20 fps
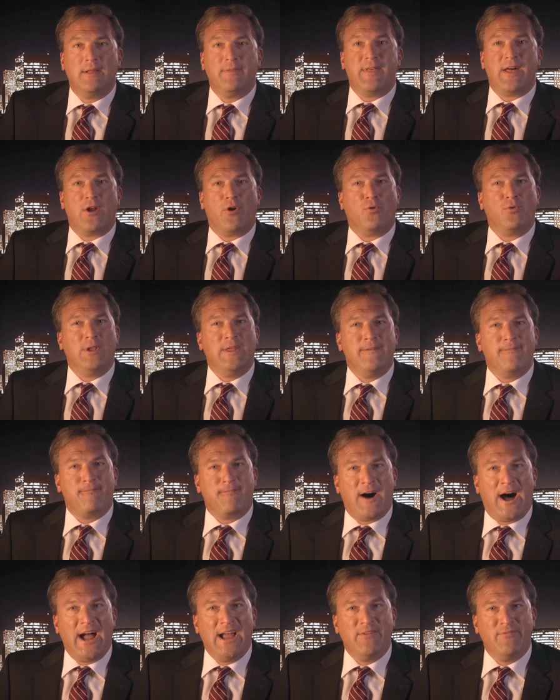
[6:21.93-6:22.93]
that only
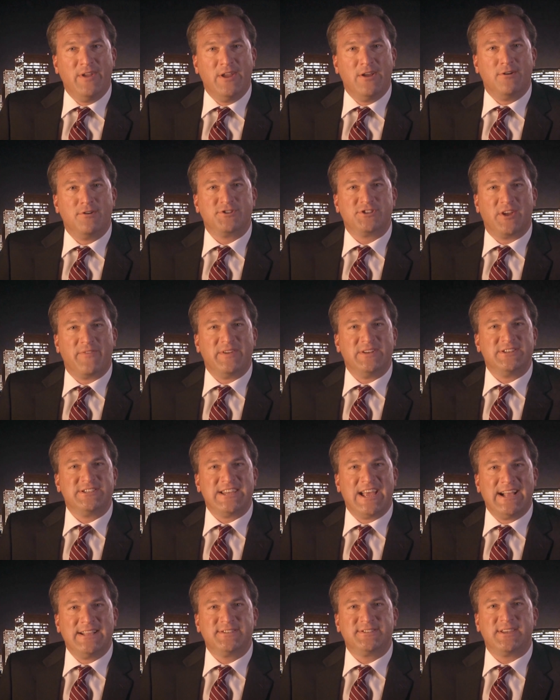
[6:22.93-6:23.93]
five years of
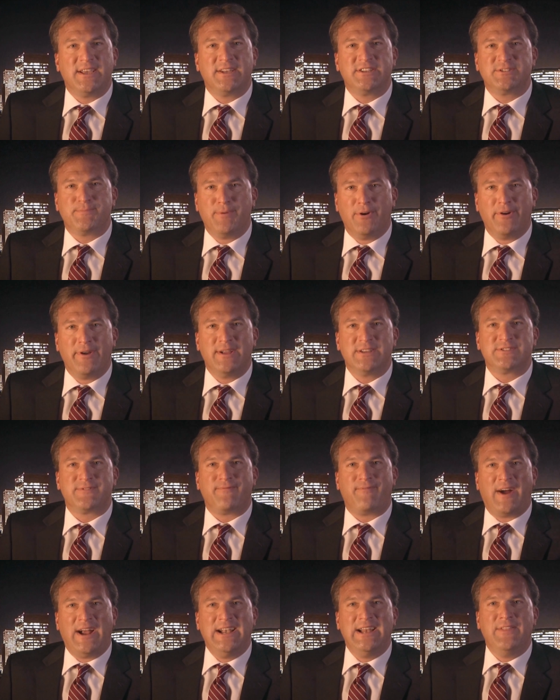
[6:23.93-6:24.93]
intense experience
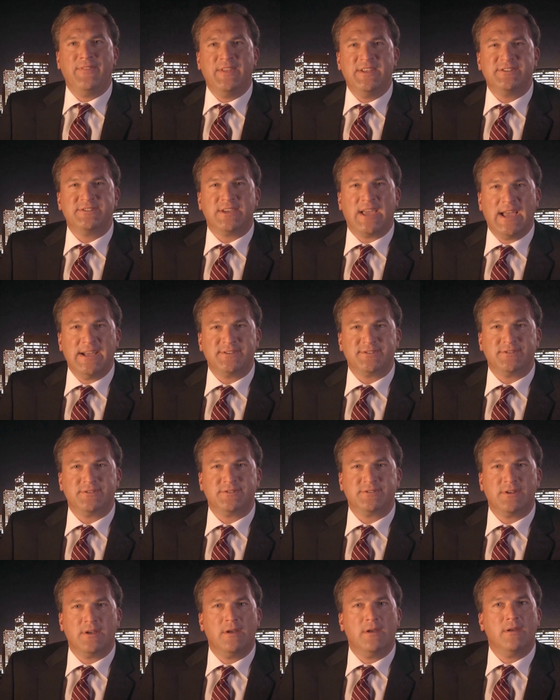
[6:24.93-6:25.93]
fighting these
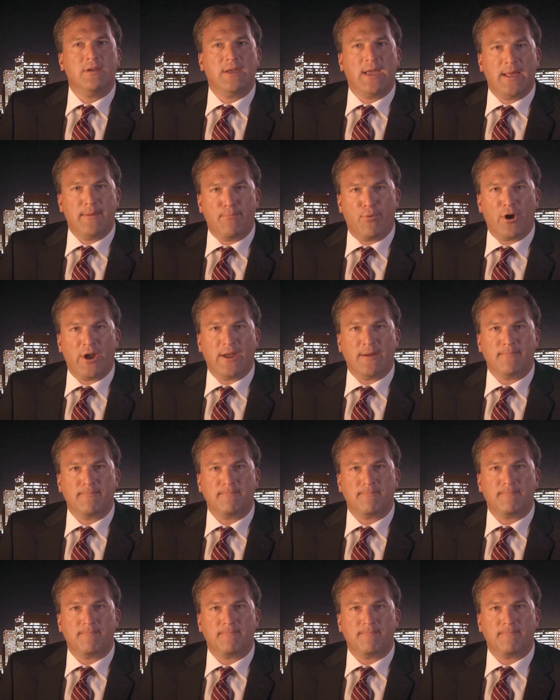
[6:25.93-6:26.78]
cases can bring.